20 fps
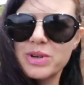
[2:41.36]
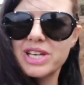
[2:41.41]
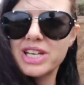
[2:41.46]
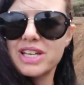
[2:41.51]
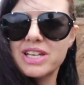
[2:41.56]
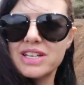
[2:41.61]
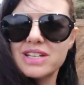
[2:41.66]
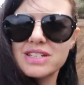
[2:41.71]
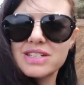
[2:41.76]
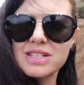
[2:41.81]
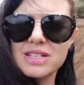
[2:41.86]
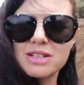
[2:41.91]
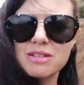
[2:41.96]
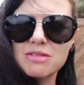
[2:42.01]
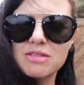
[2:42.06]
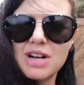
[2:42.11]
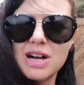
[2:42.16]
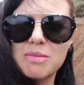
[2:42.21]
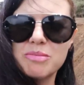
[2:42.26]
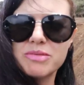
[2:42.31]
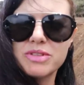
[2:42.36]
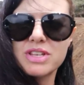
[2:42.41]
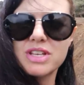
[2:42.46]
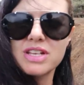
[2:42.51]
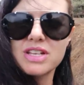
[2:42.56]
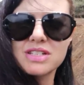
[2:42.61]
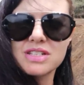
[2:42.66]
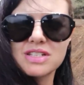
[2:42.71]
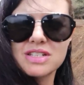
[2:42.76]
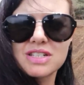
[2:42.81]
We interrupt
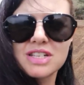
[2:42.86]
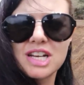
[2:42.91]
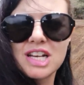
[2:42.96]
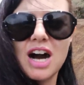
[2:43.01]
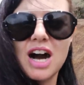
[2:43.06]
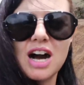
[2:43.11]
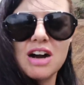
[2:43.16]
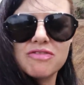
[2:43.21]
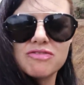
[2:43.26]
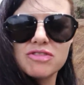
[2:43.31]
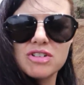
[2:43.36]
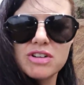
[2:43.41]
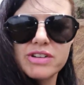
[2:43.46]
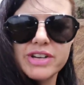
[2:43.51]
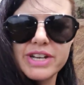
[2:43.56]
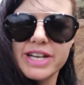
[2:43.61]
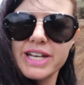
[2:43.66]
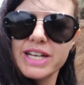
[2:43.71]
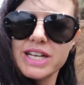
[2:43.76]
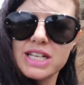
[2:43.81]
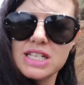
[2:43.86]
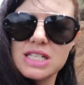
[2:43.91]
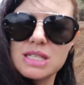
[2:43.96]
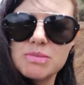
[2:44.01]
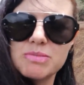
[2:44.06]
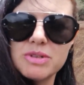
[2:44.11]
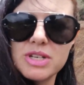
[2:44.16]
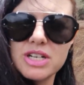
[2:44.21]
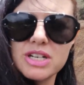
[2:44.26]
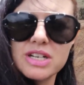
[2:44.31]
this off-roading
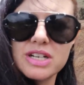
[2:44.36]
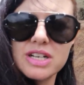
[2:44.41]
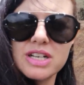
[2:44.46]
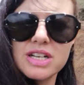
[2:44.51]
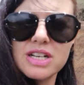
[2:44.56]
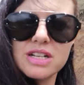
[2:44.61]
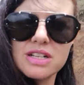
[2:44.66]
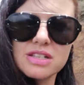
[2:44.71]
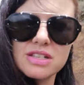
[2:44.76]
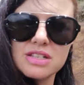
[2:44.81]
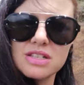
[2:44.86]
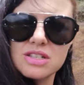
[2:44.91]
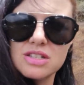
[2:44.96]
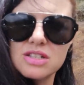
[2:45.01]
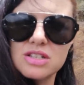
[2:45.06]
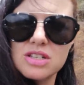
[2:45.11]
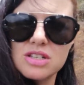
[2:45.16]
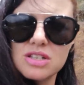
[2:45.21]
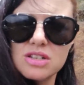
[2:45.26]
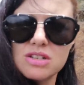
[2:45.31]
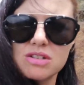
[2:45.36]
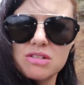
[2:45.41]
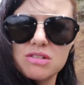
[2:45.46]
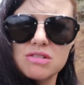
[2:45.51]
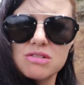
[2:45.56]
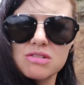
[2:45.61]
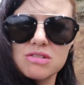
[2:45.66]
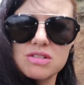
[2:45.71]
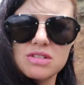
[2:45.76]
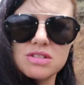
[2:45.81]
experience
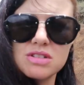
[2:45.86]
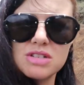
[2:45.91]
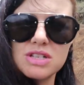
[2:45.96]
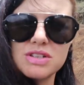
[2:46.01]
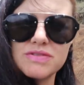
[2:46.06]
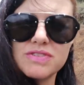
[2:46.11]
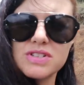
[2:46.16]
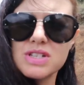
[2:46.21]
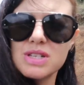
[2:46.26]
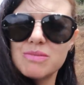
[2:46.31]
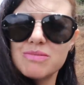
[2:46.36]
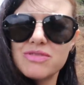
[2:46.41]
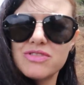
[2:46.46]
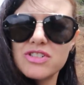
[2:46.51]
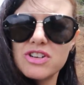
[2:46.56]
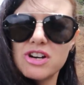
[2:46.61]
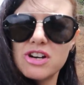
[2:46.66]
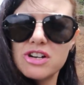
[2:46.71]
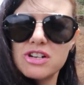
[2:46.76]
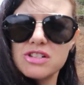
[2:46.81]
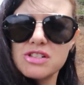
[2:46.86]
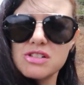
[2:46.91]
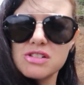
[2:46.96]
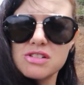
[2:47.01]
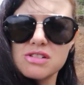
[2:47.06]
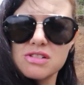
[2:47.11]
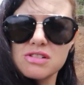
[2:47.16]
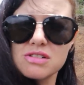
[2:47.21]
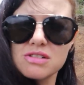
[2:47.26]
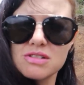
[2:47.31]
to sniff some
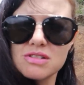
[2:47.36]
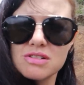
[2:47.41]
ferns.